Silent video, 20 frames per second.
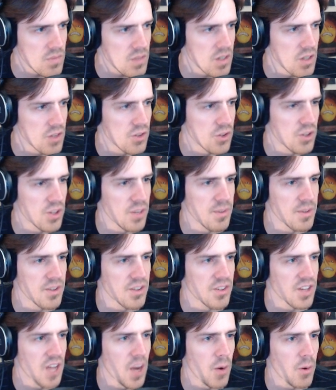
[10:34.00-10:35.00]
So does that mean there's a
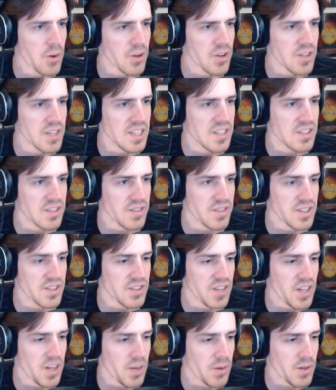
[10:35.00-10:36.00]
tower to the east of this
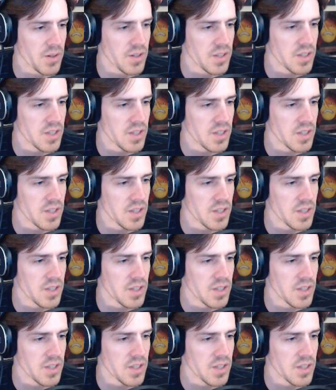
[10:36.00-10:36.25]
tower?